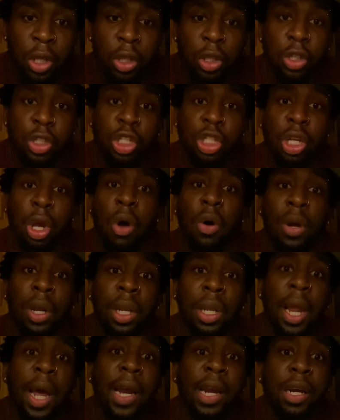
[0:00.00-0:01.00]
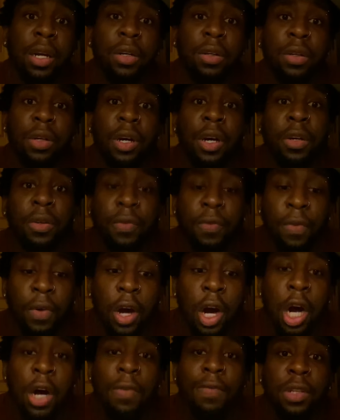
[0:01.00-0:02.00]
the salt and light
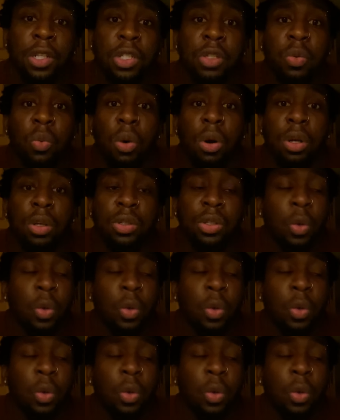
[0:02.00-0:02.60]
of this world.